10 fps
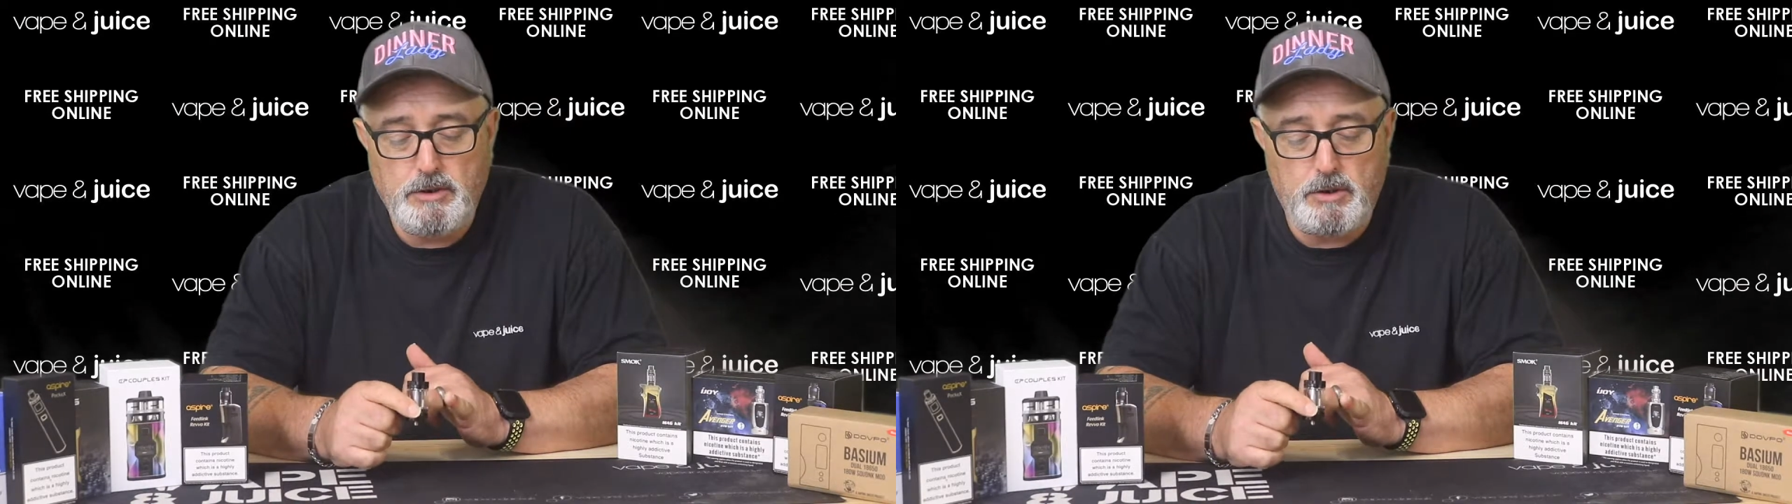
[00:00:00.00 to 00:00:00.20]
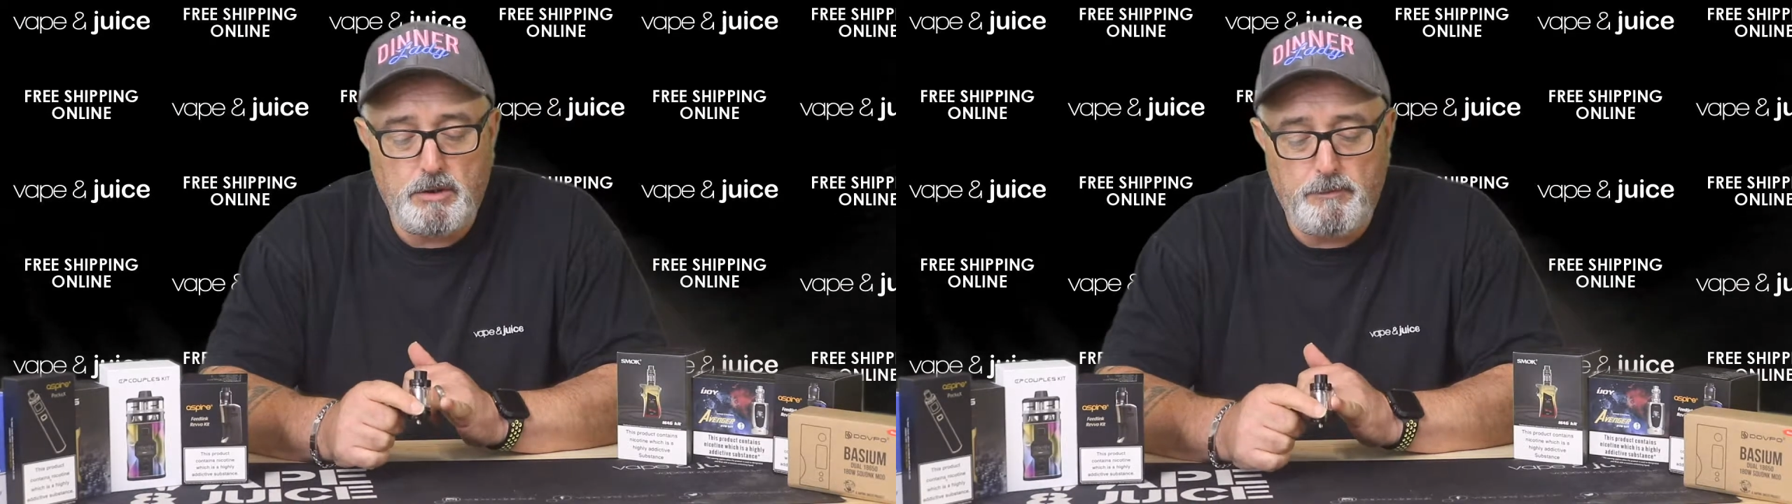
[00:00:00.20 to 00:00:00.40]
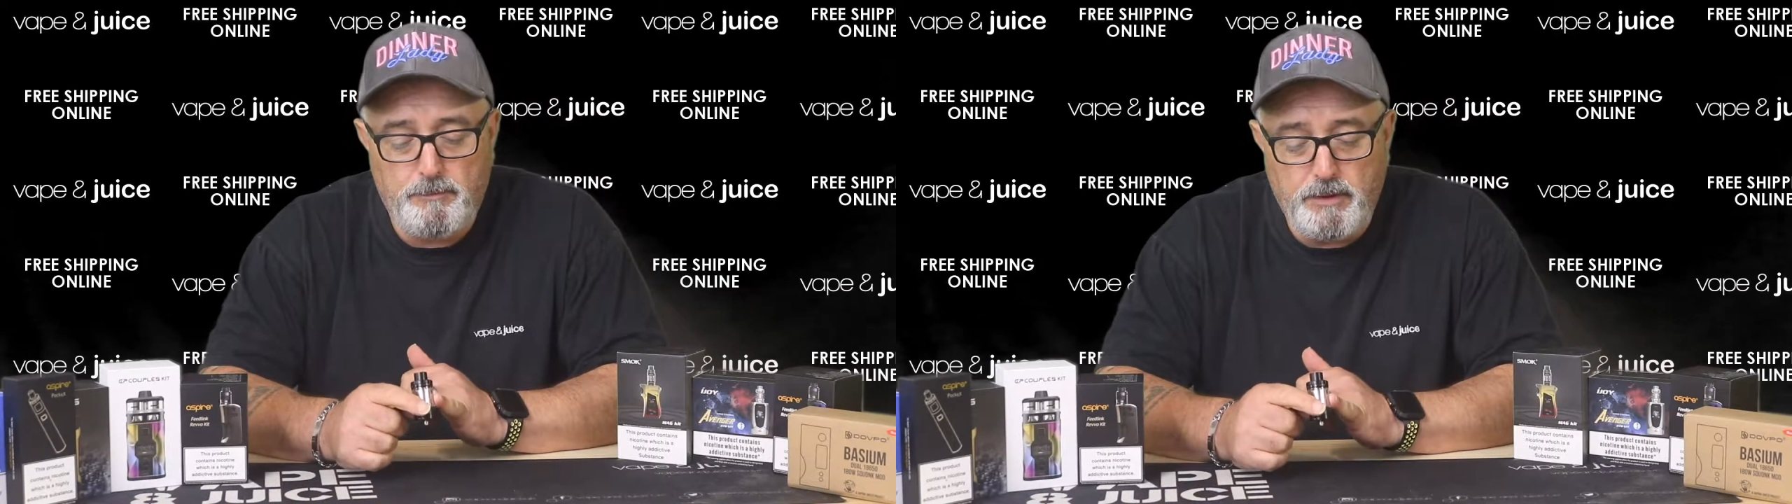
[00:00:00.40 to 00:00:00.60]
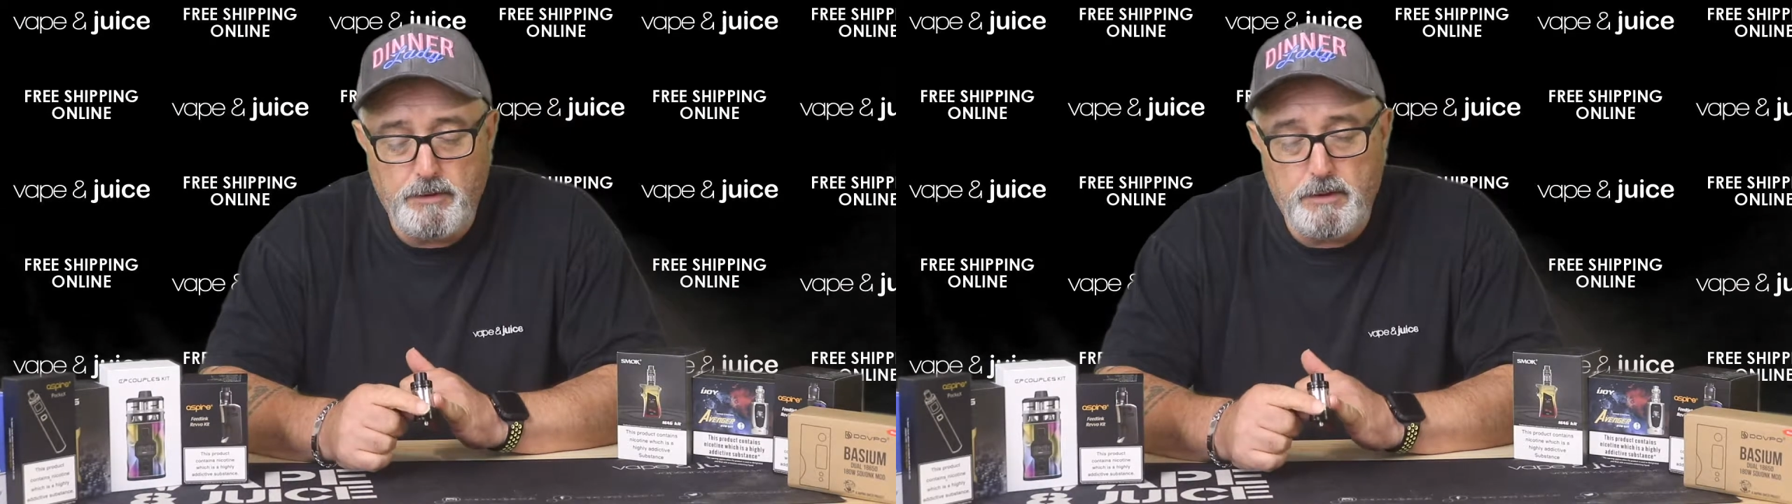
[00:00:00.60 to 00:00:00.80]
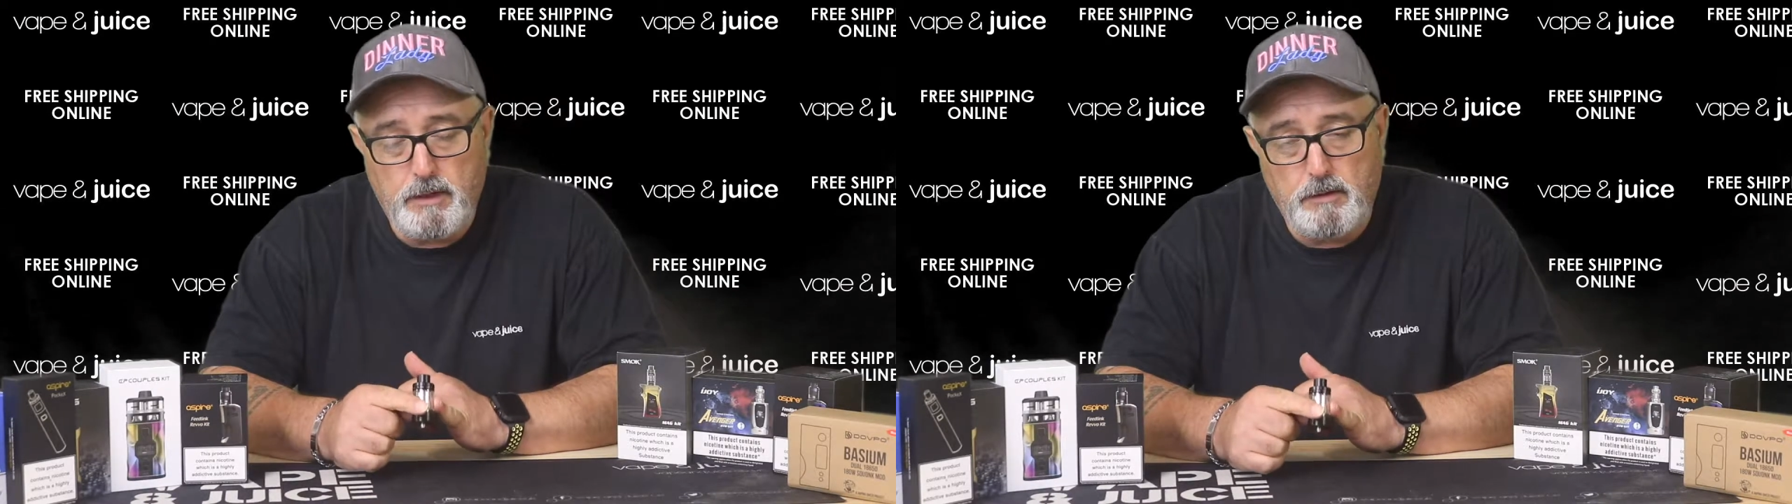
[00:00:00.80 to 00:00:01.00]
you've got
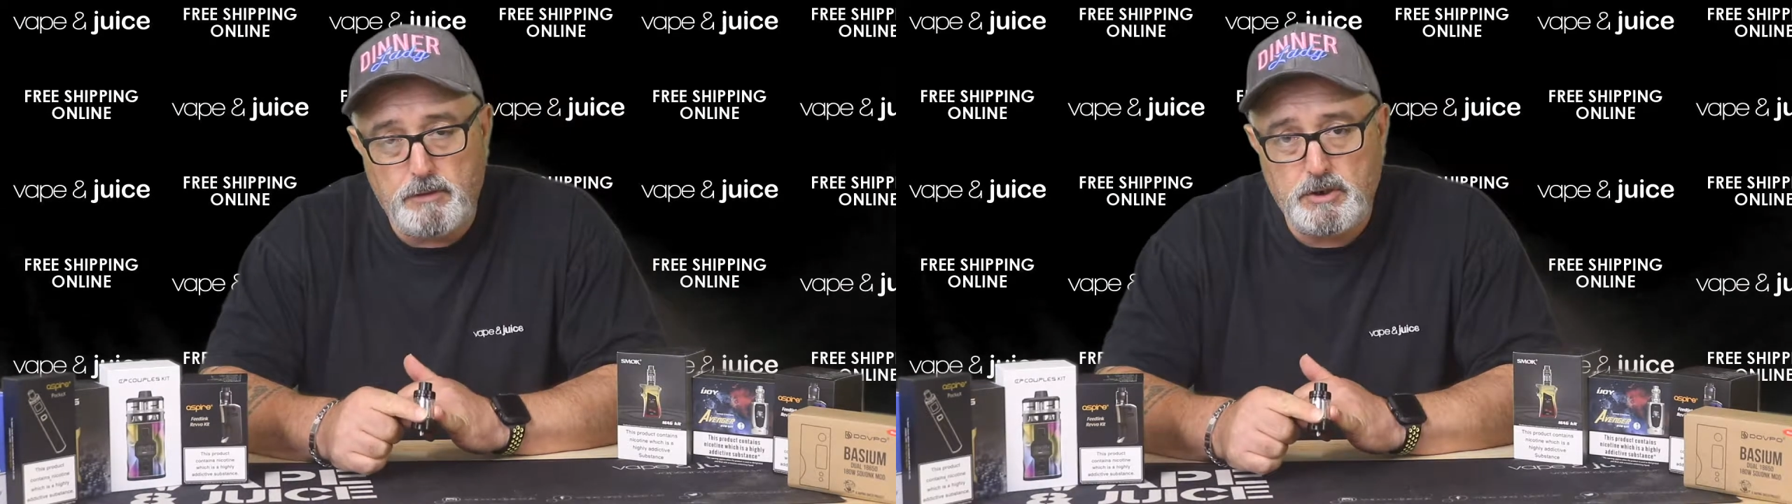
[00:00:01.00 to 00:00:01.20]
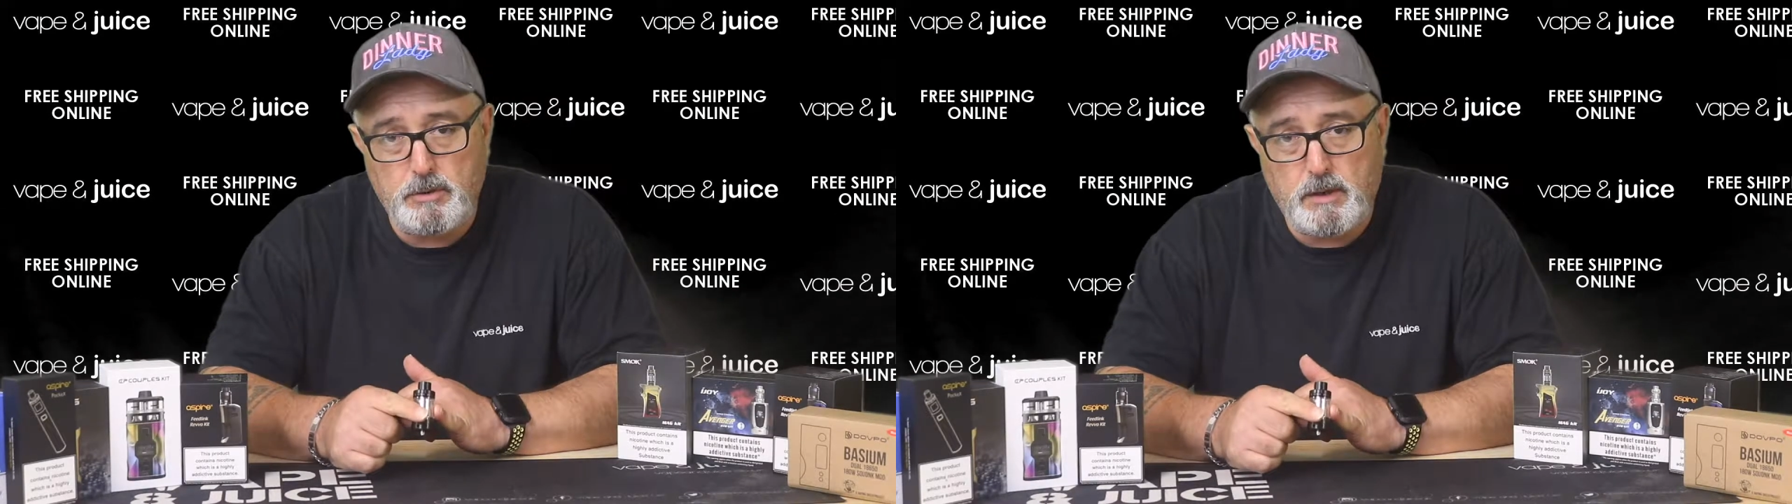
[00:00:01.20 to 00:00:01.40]
the original